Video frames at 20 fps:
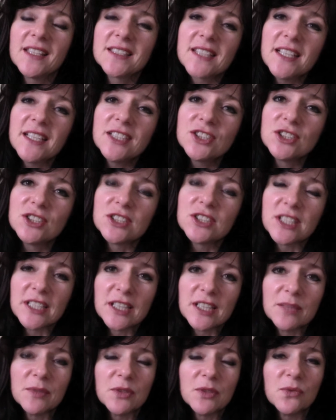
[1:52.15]
This Asian
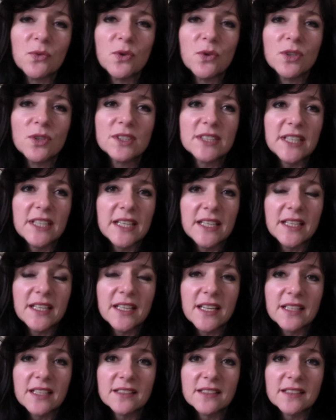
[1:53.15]
gentleman walked in,